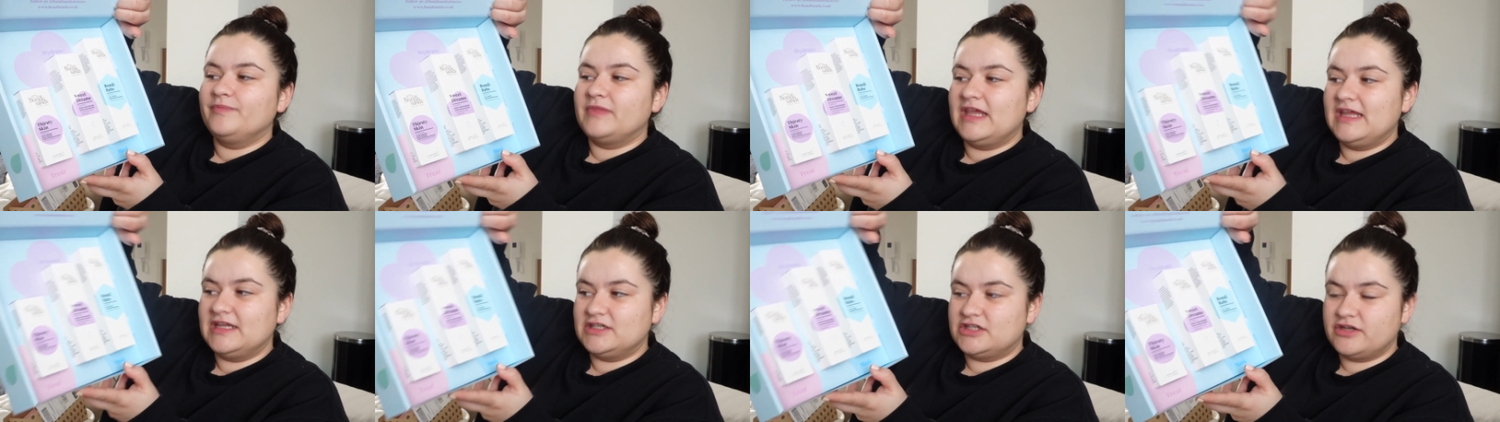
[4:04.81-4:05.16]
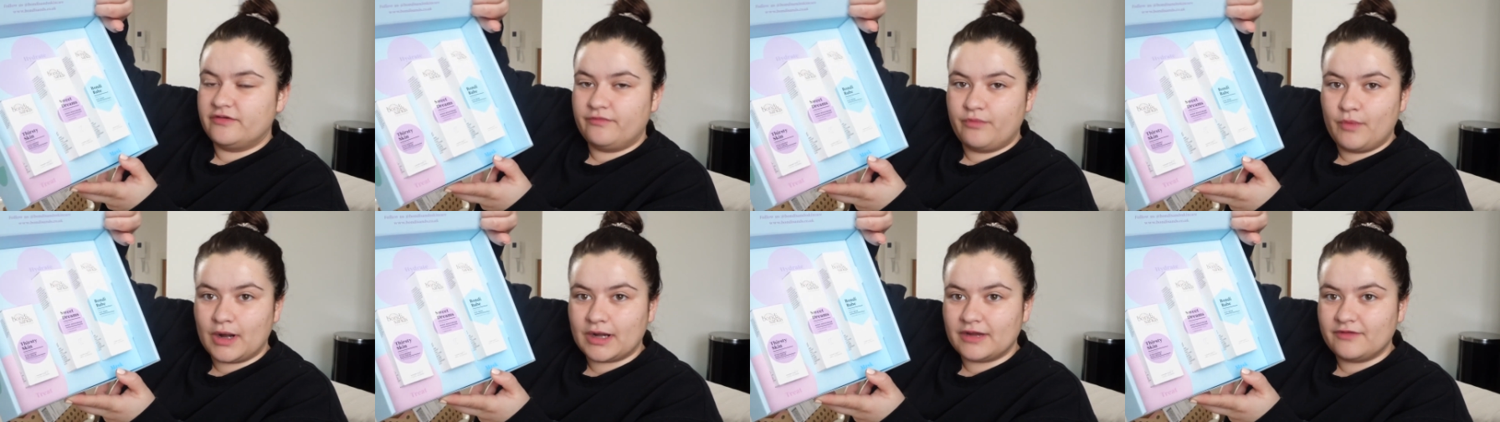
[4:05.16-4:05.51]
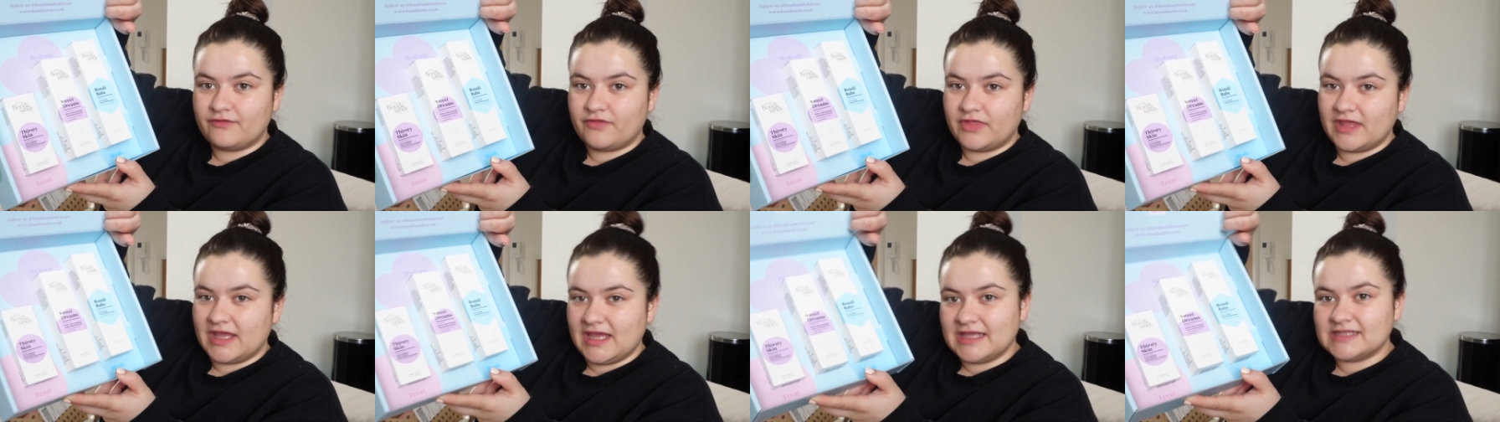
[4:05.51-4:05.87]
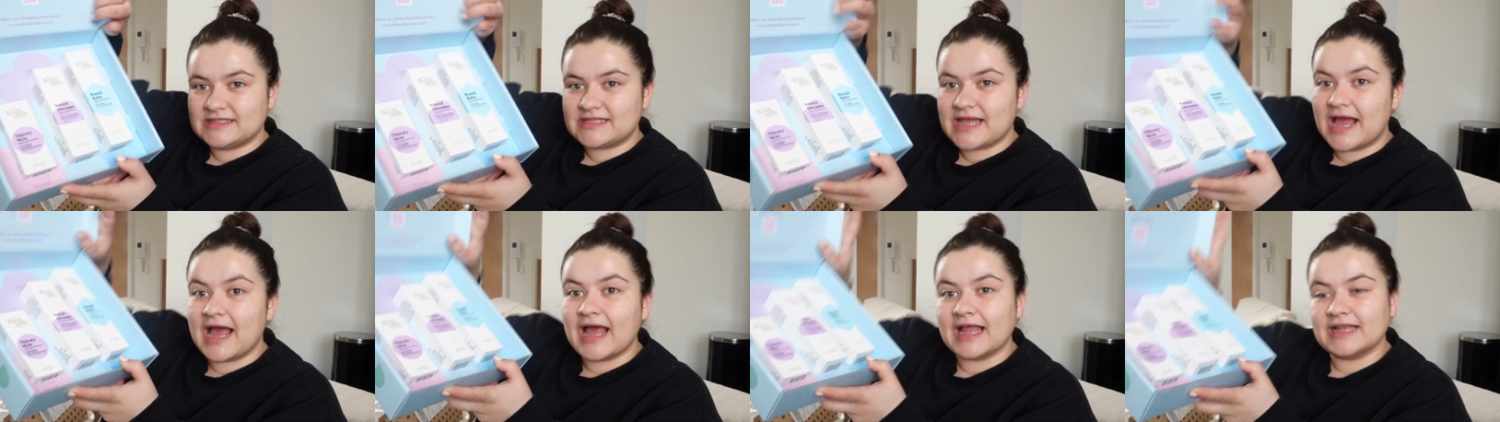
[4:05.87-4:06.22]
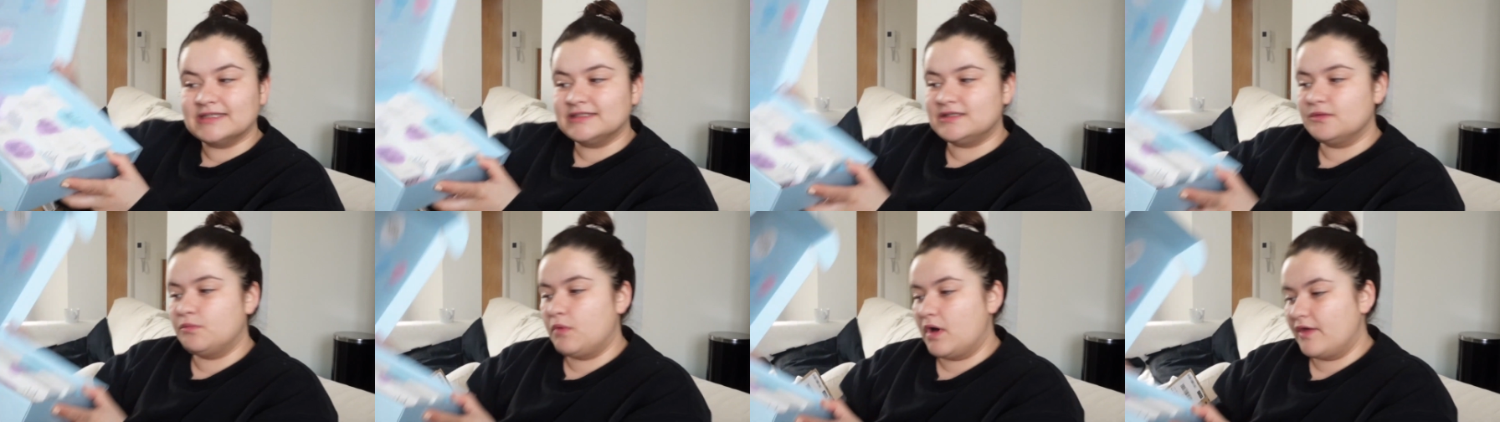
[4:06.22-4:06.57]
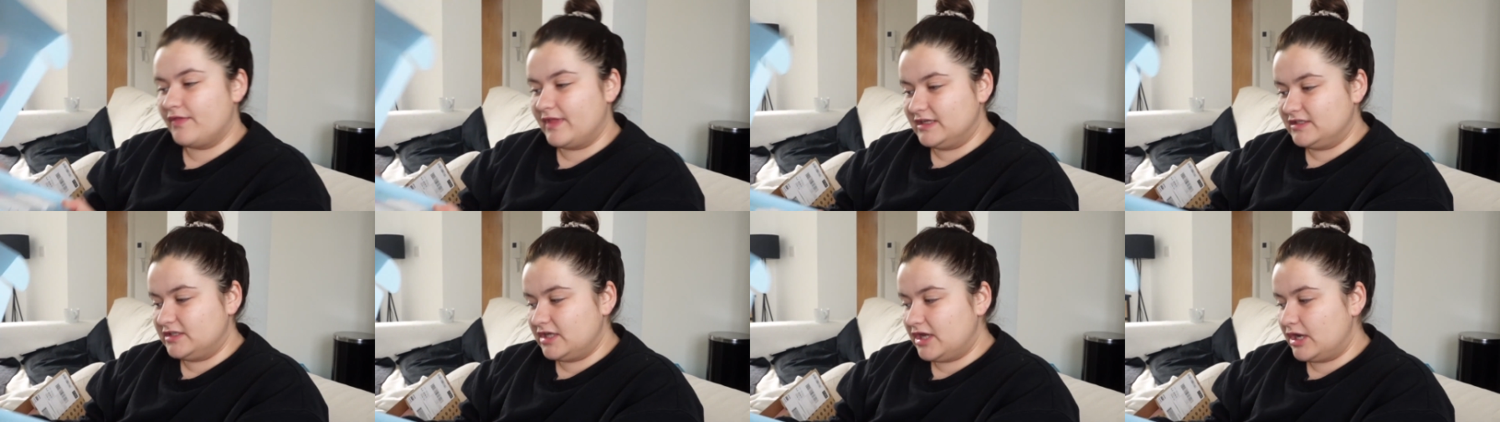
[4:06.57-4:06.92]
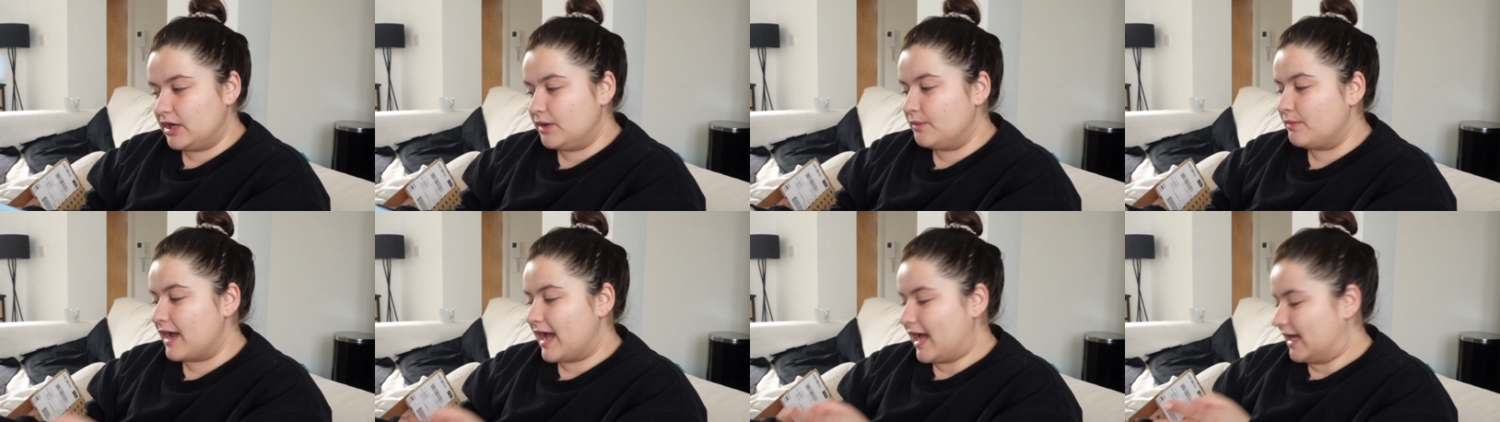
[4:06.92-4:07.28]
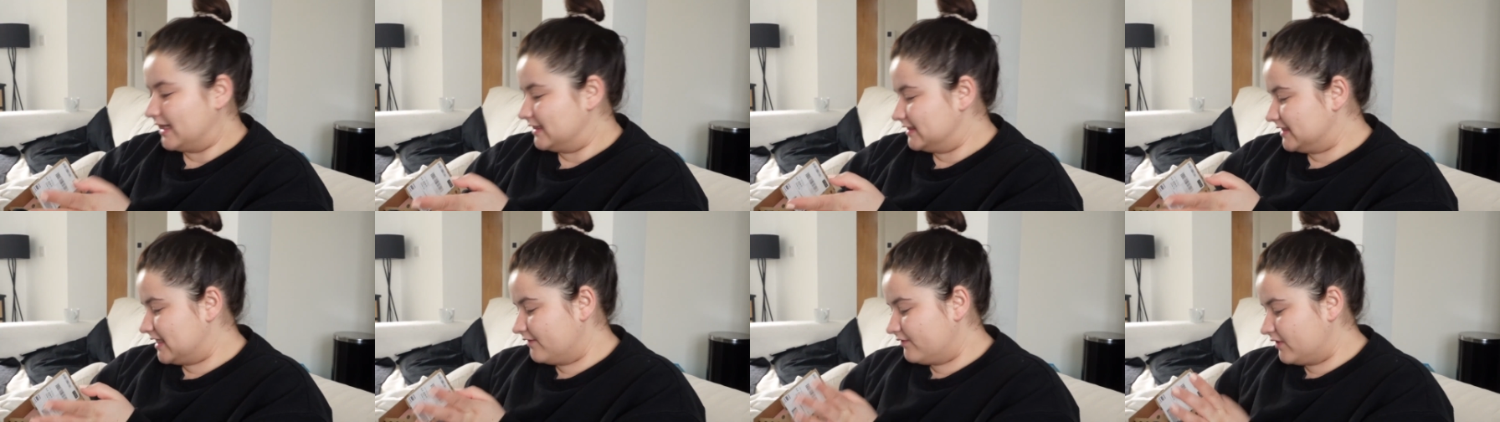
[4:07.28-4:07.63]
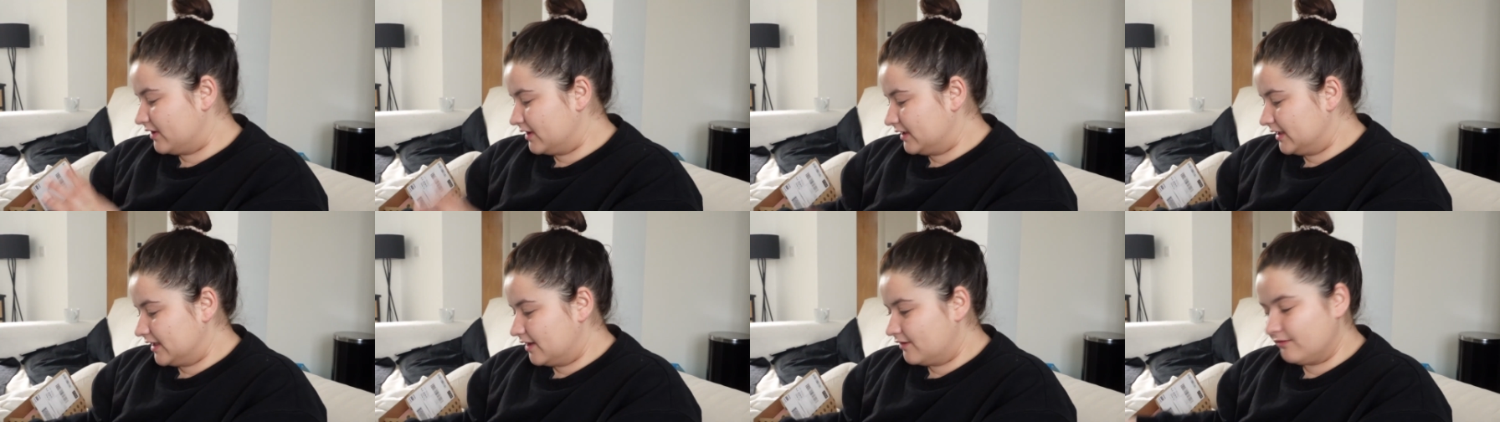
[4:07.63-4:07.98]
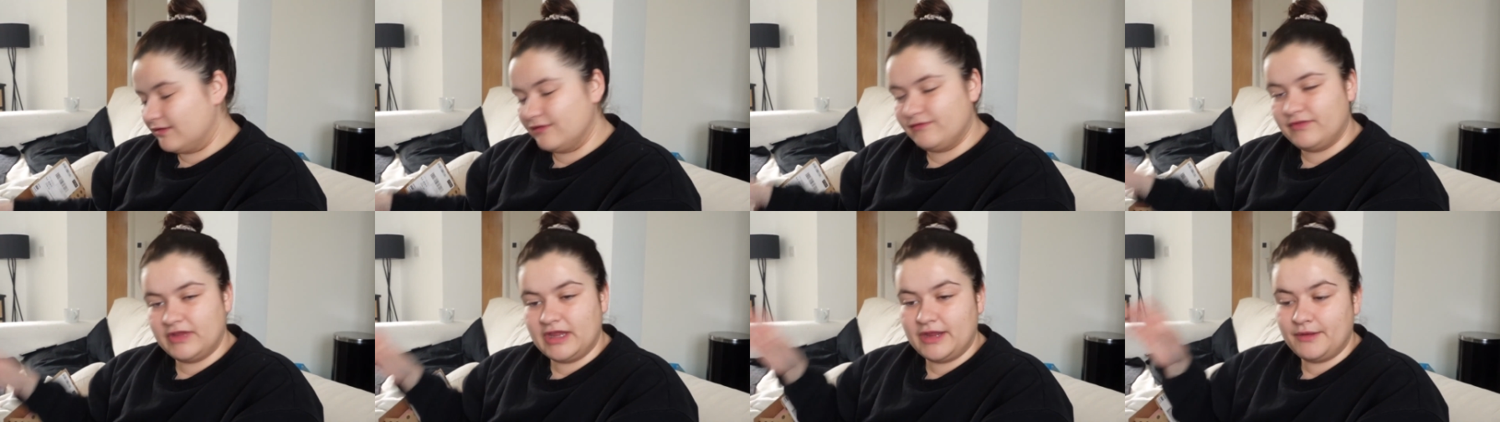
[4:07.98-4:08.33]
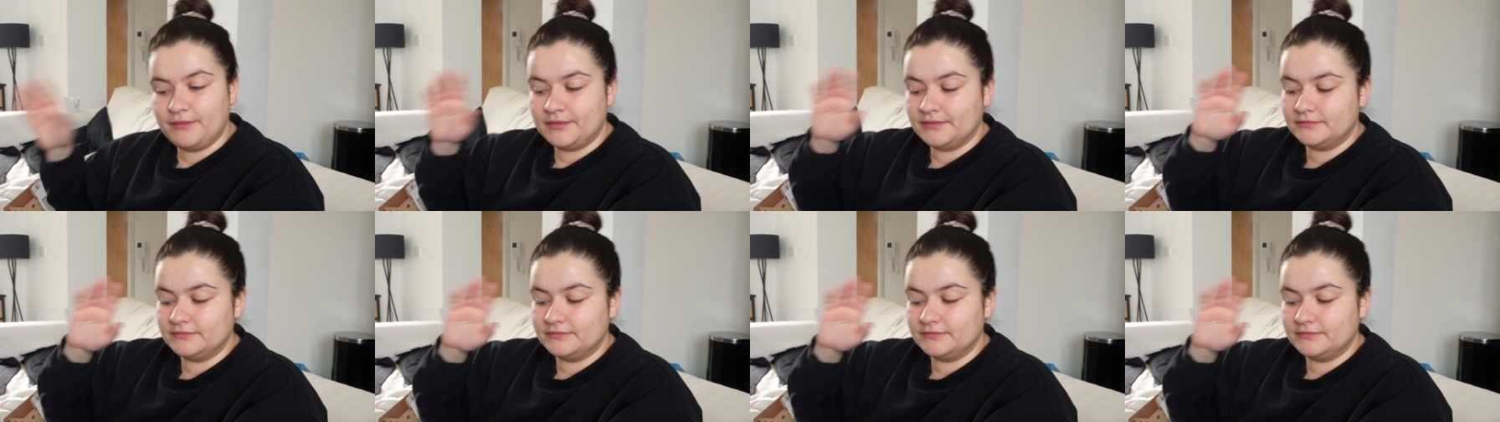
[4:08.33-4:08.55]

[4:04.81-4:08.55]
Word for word: each of one of these and what they do and give you a little review